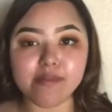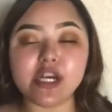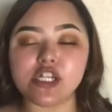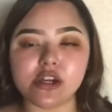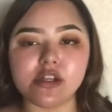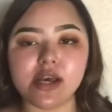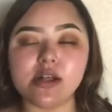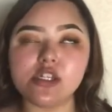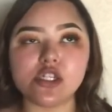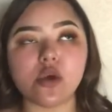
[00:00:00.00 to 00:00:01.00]
because
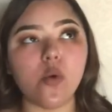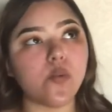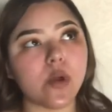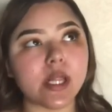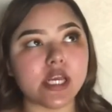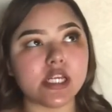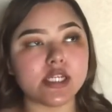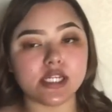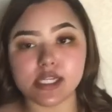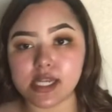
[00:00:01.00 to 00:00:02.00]
Ardell is a really
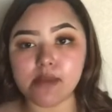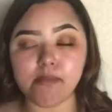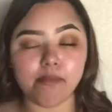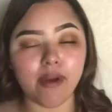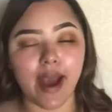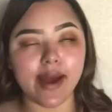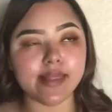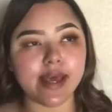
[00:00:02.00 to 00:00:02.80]
cheap brand.